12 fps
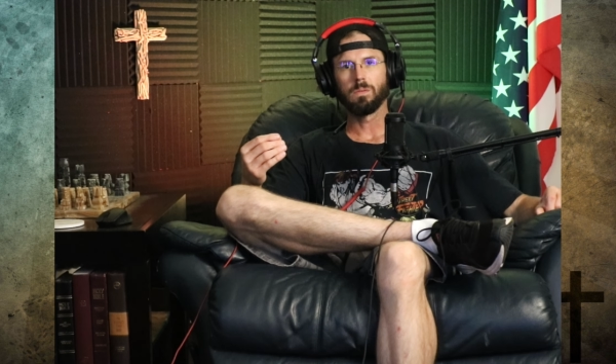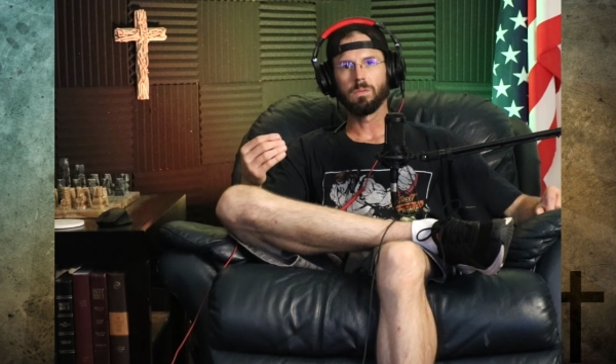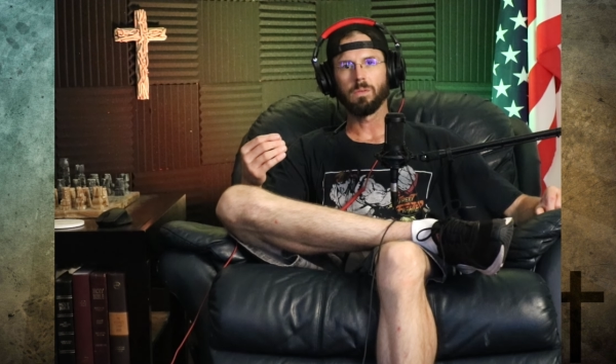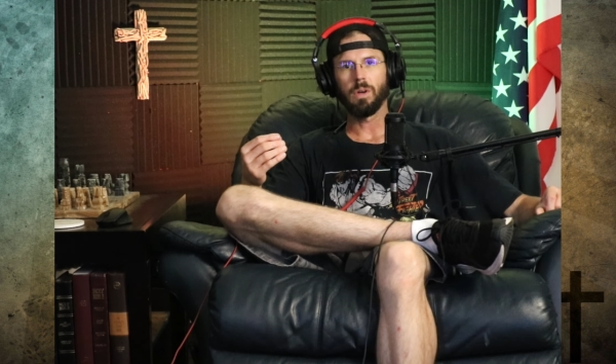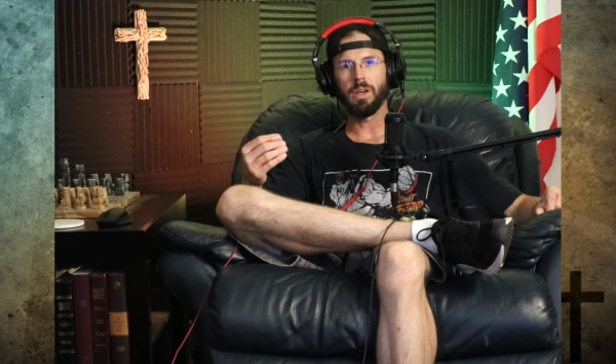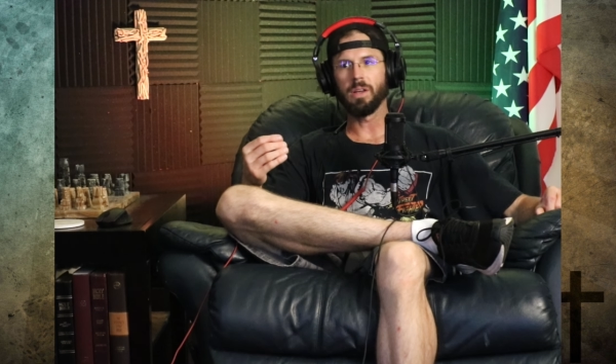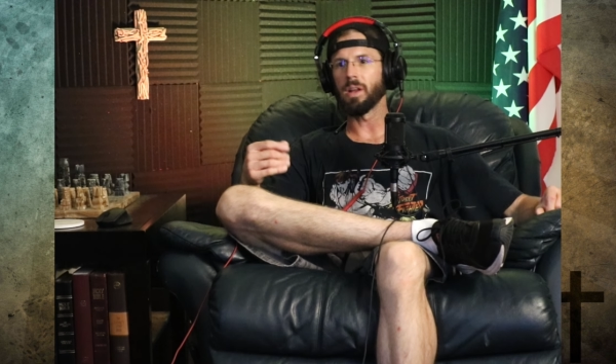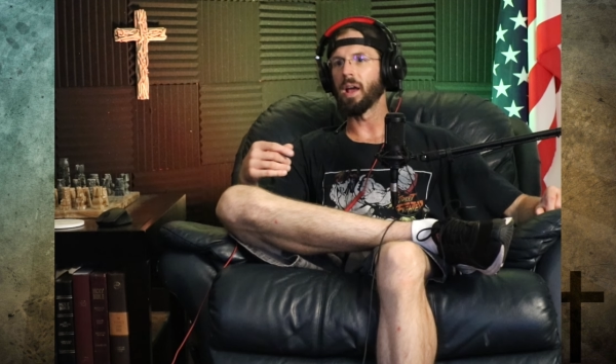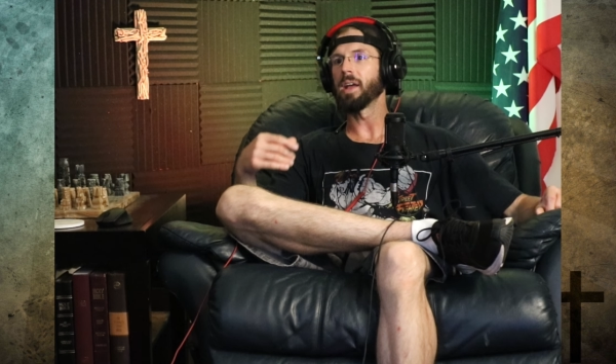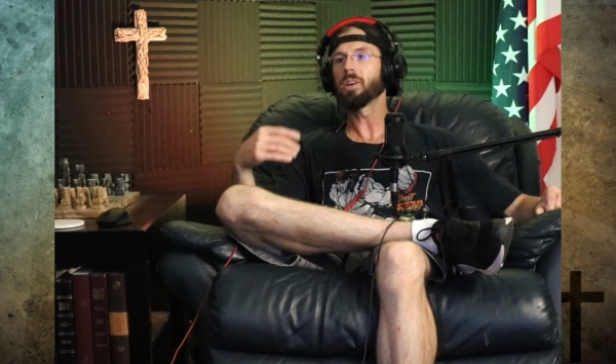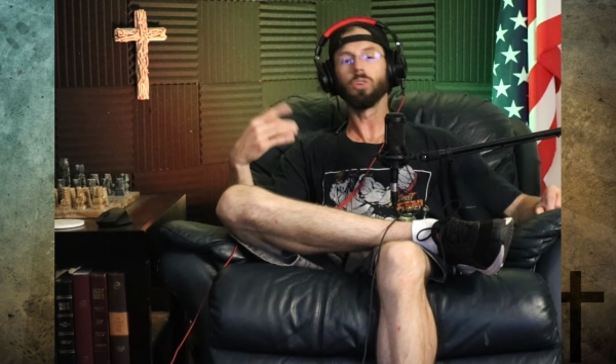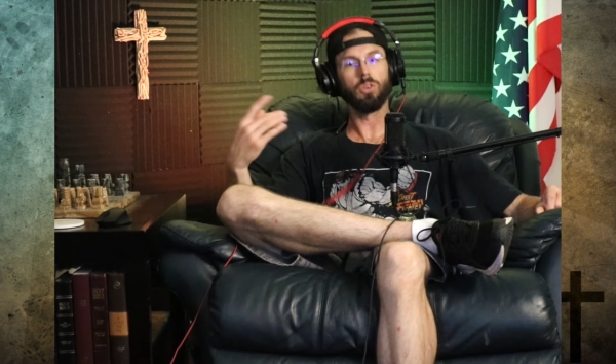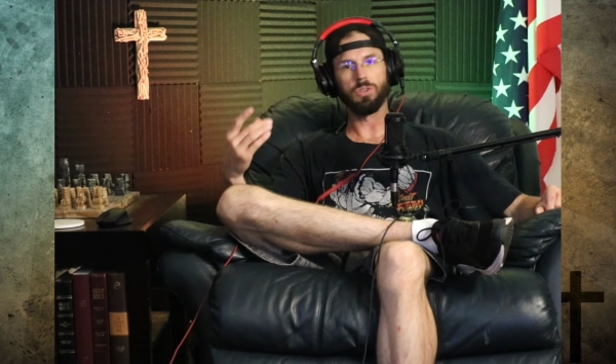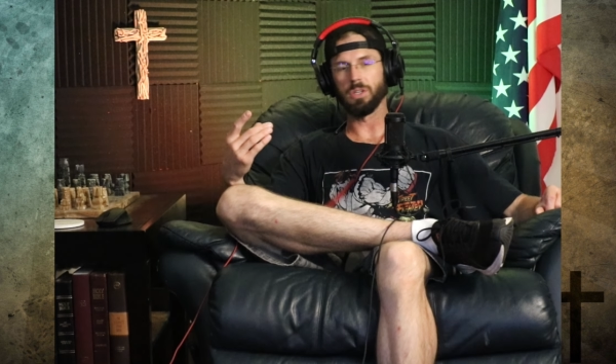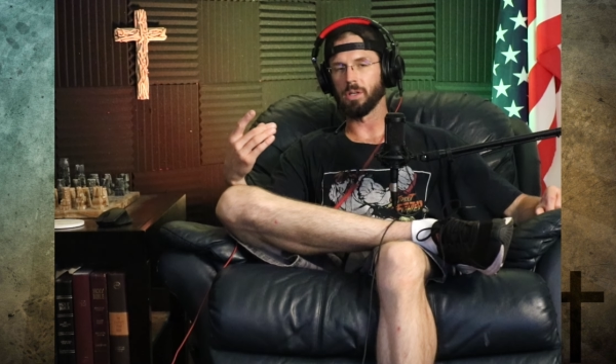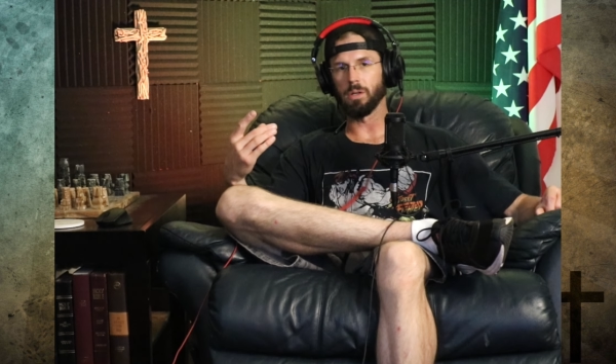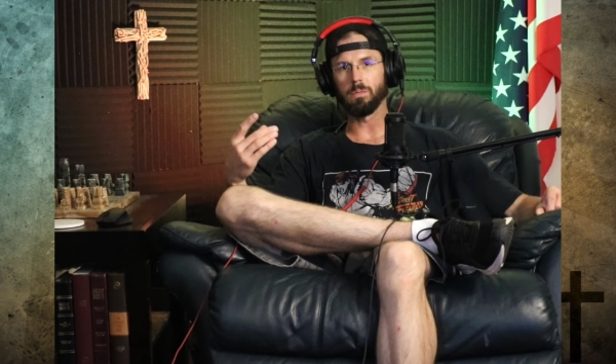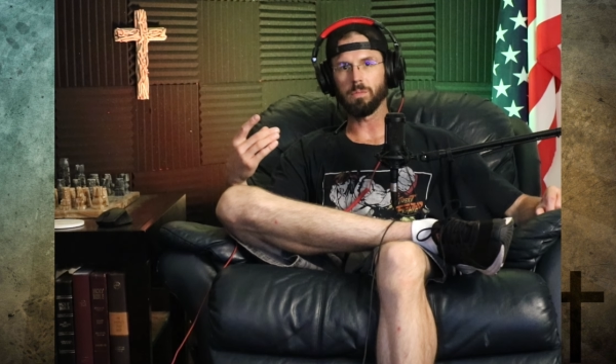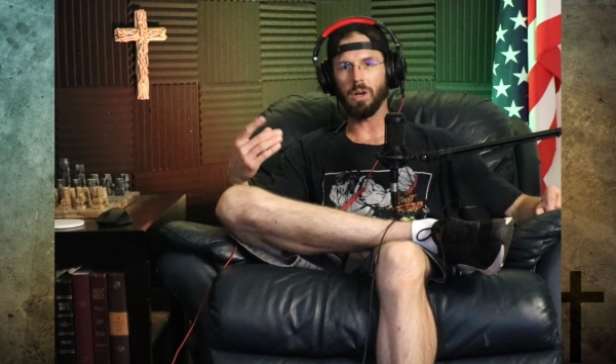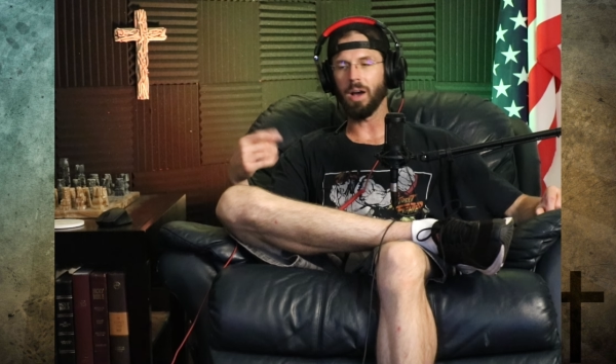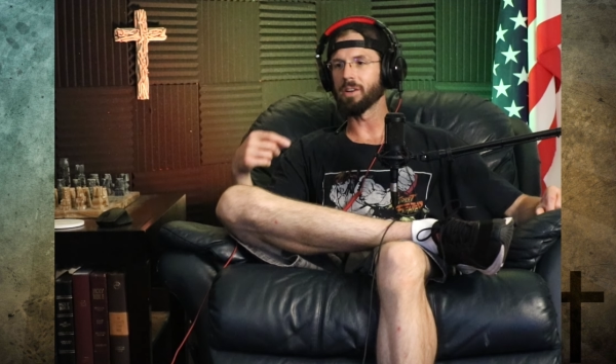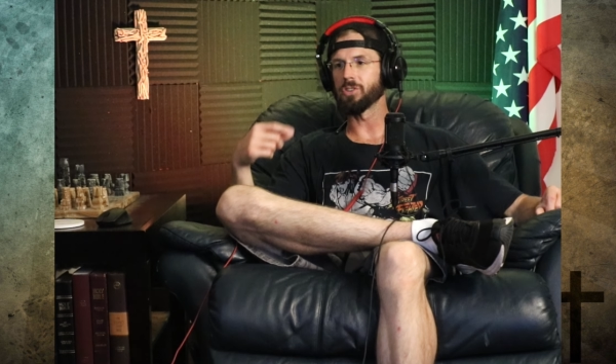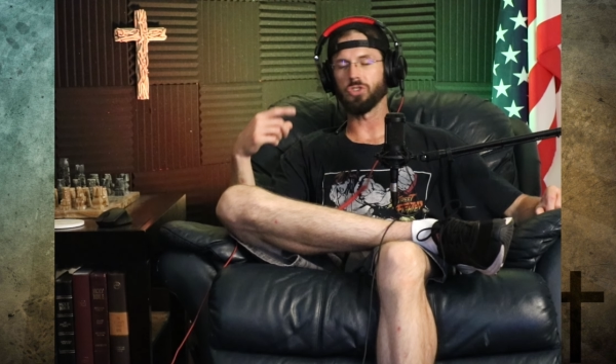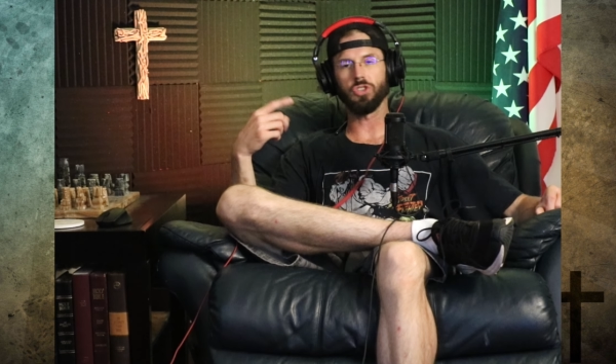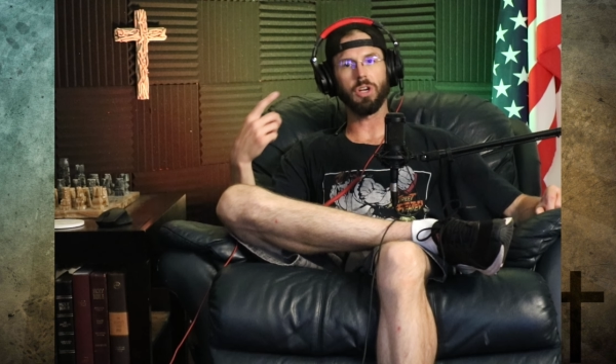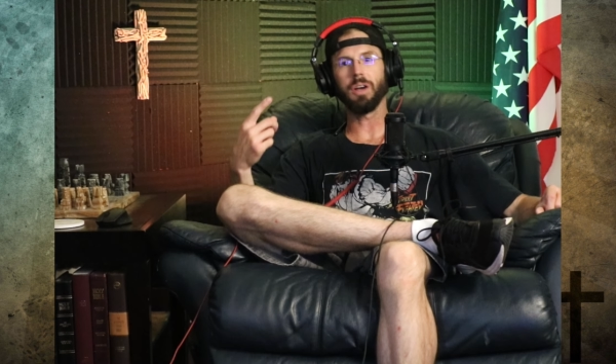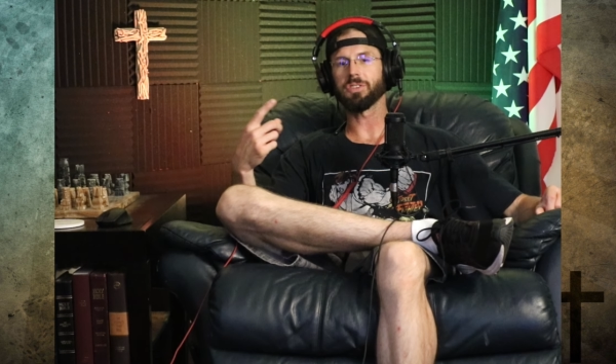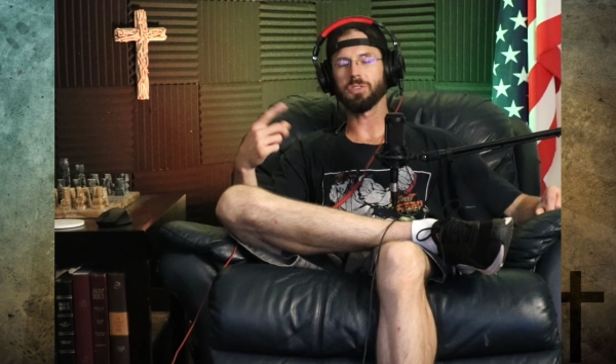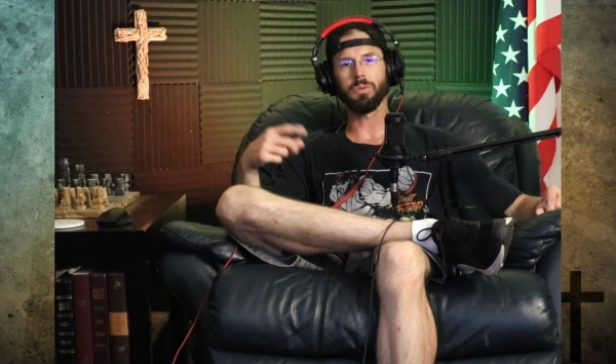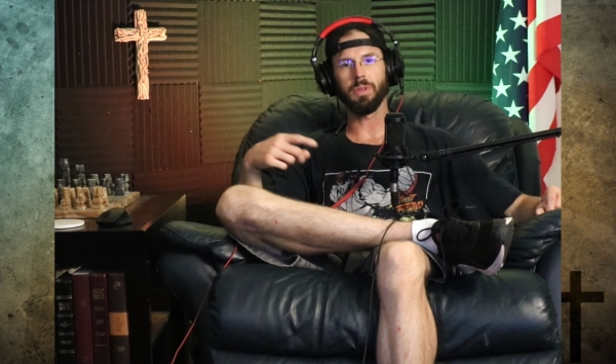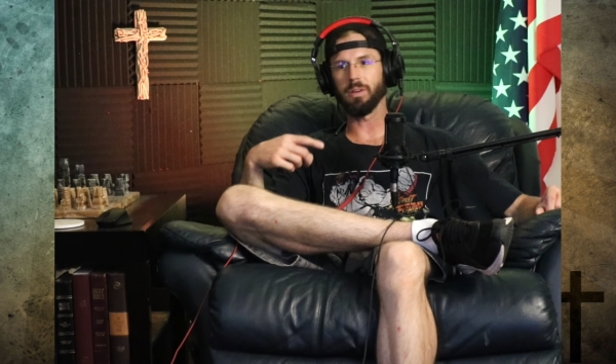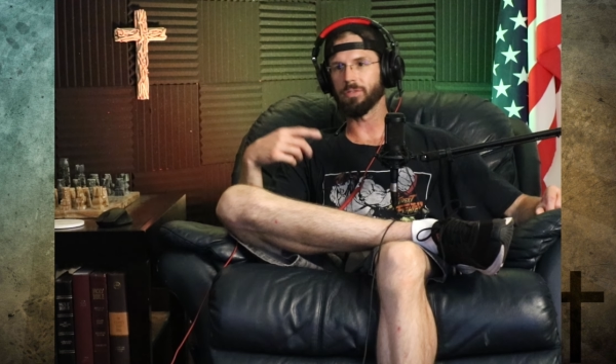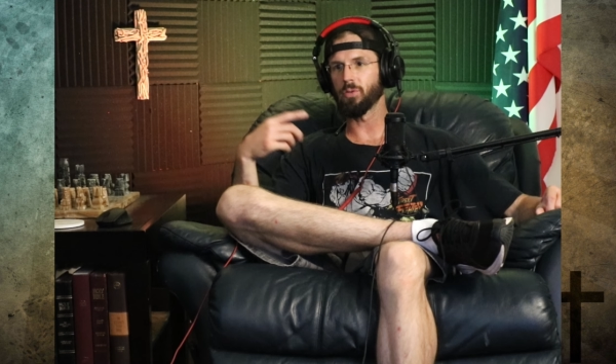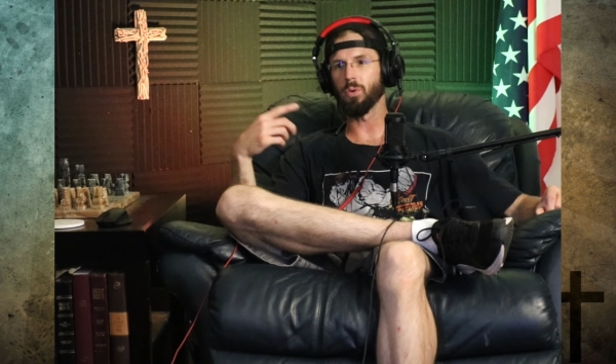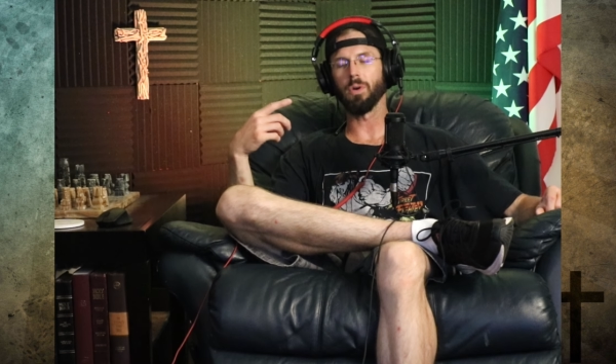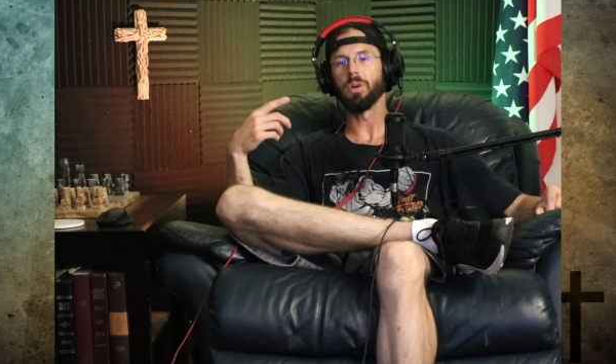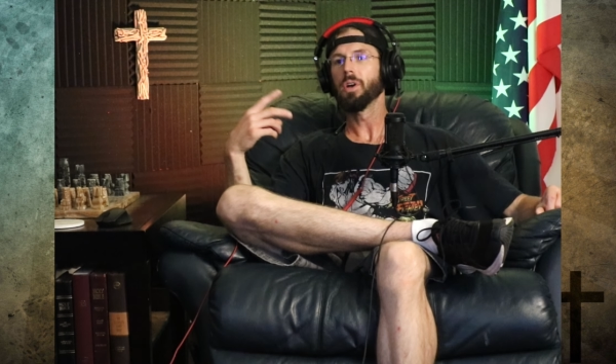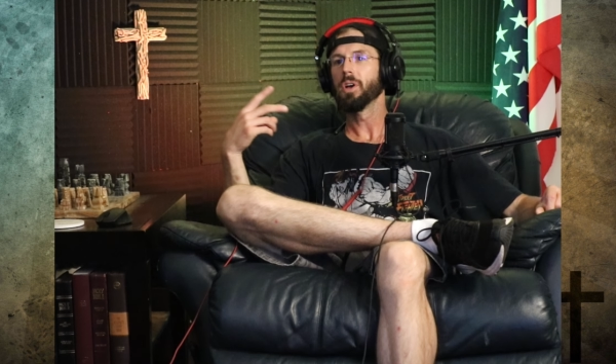it angers him. God is just, so therefore